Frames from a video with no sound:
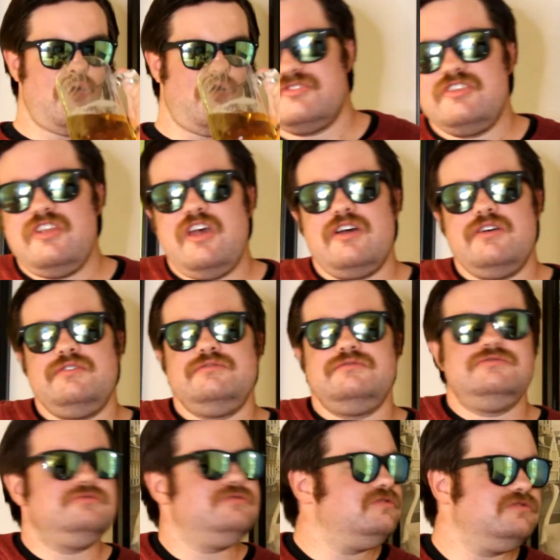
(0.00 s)
Now,
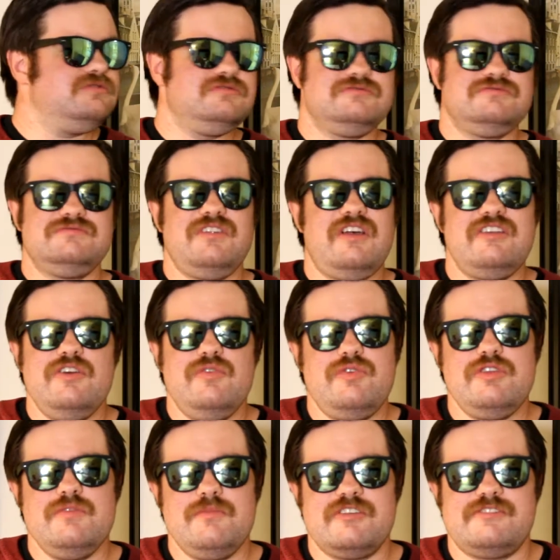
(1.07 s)
I know what
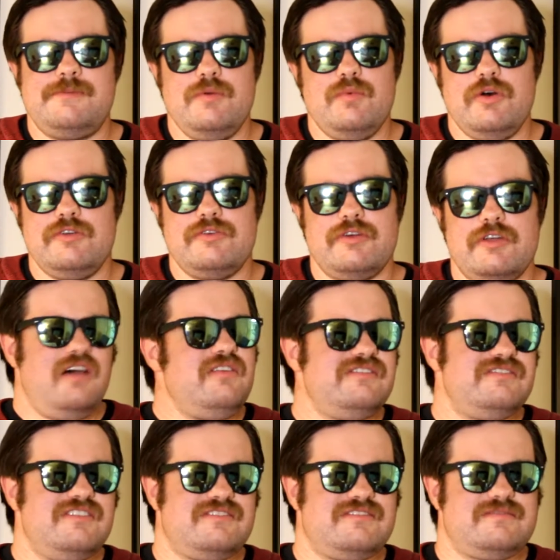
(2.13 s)
you must be wondering. How
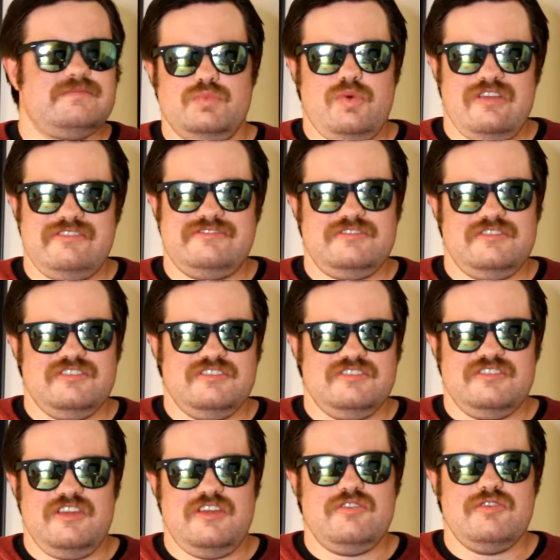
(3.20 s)
does this Western
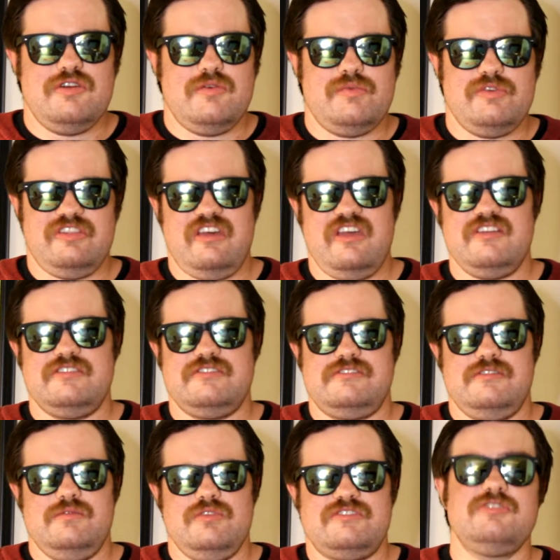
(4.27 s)
hero relate
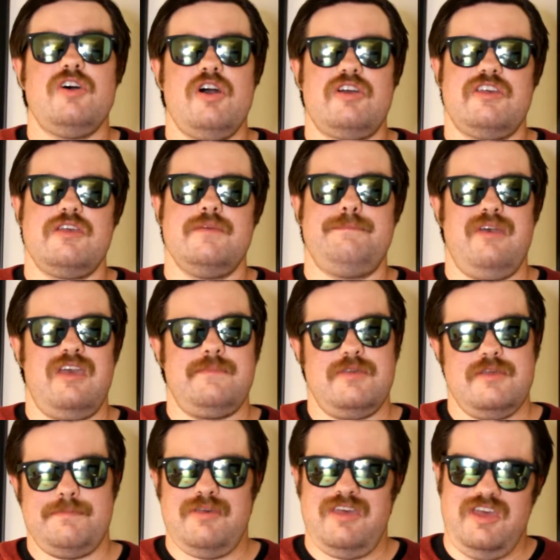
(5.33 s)
to a talking
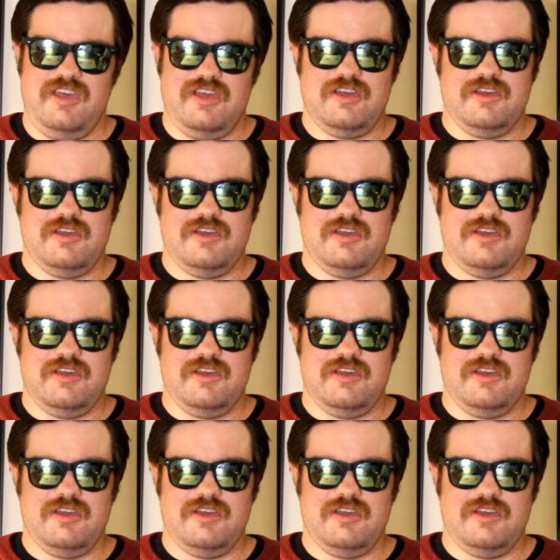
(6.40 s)
baby pig?